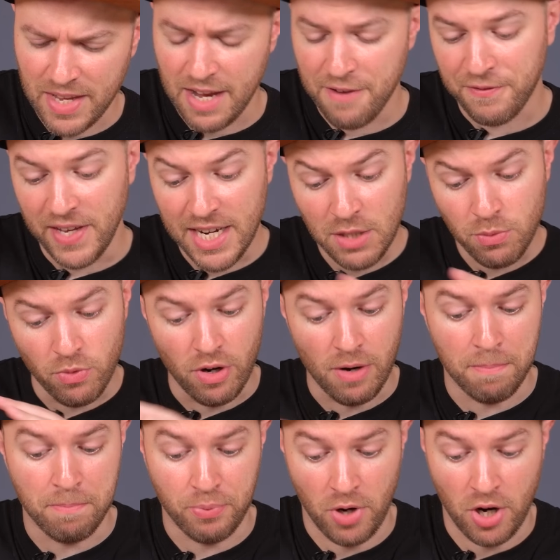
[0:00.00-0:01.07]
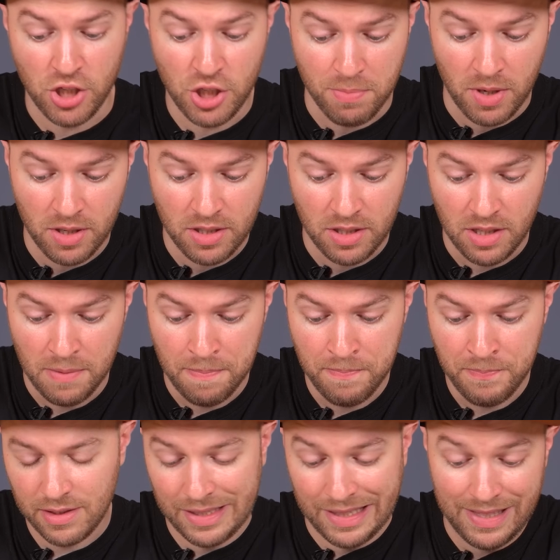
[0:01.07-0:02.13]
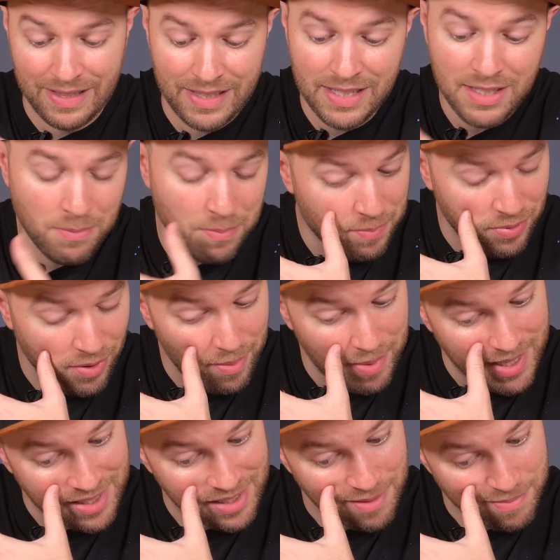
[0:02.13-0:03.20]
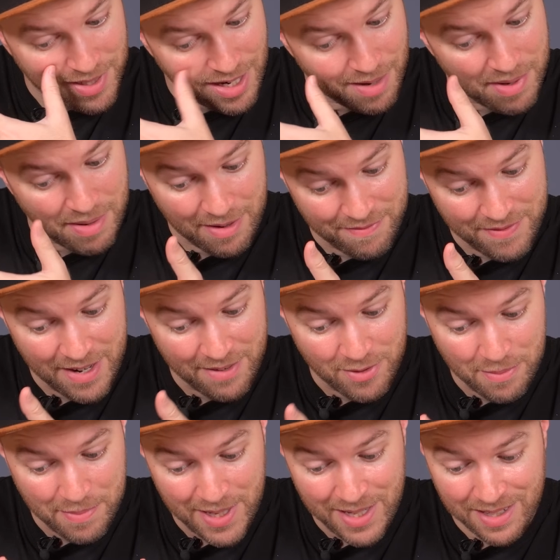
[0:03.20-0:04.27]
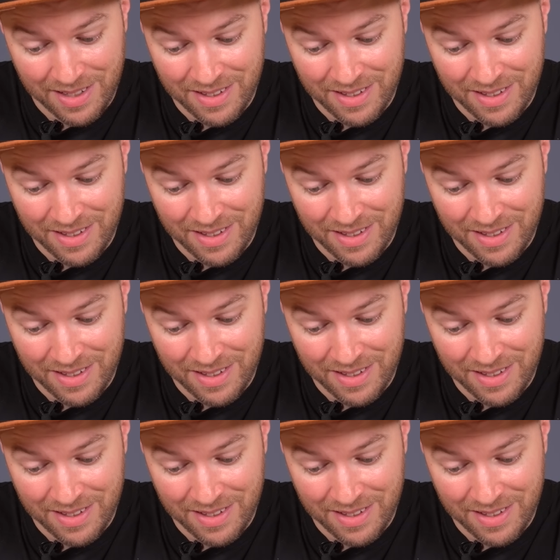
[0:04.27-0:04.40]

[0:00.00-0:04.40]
If these were a brush marker, these would probably end up becoming my favorite pen.